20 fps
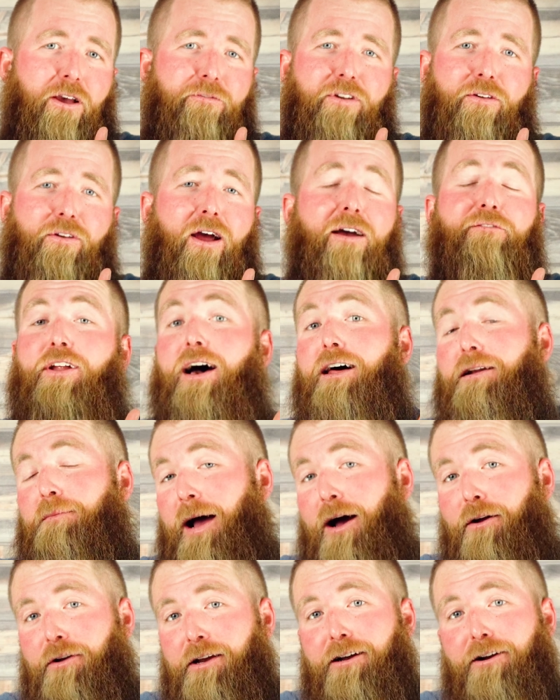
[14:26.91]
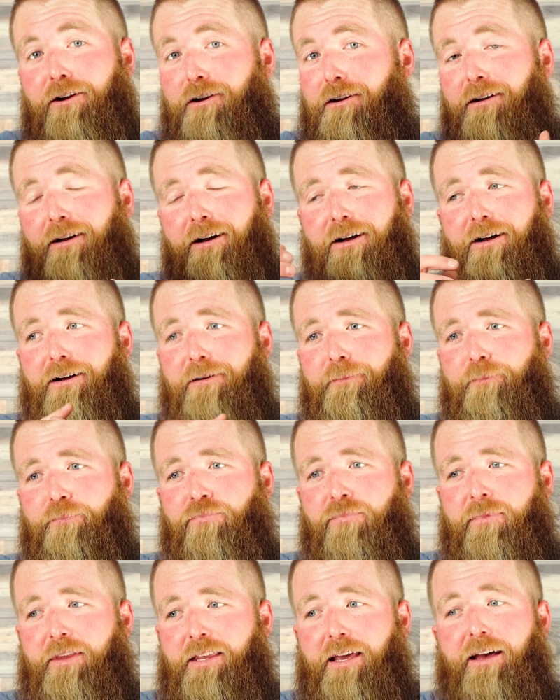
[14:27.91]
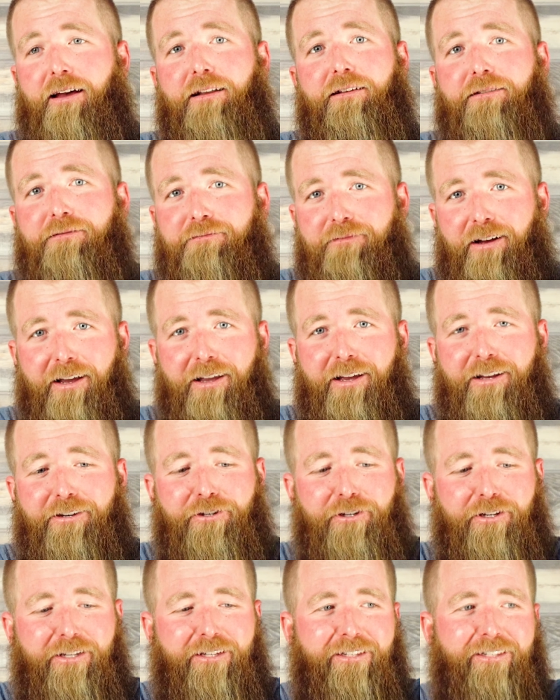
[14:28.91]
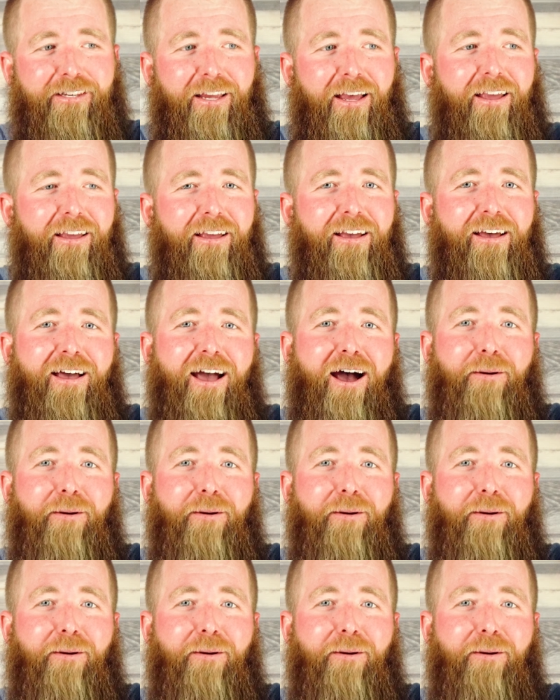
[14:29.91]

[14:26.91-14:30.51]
I'm not a mountaineer yet, I guess you could say.